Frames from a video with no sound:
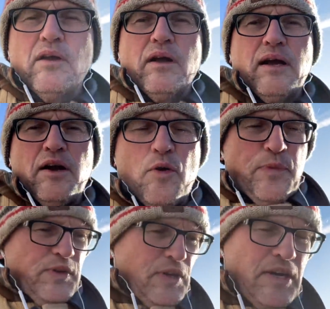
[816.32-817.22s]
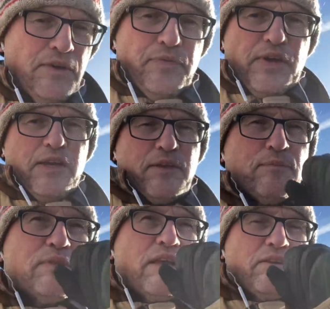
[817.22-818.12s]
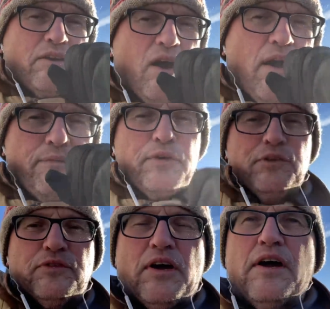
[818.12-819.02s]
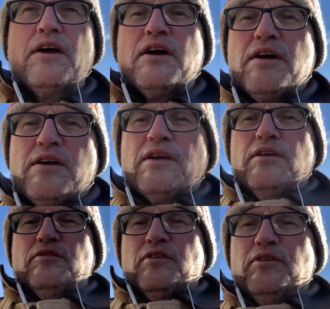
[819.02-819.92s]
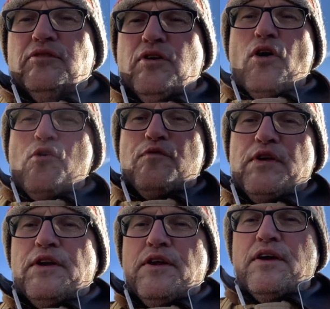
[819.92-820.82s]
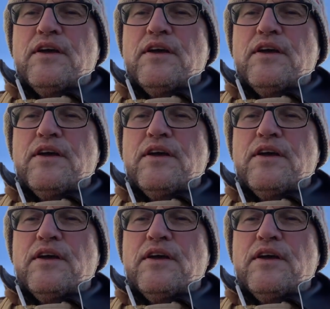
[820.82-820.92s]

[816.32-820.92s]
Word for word: I hope it's. I don't think that cough is uh, is is COVID.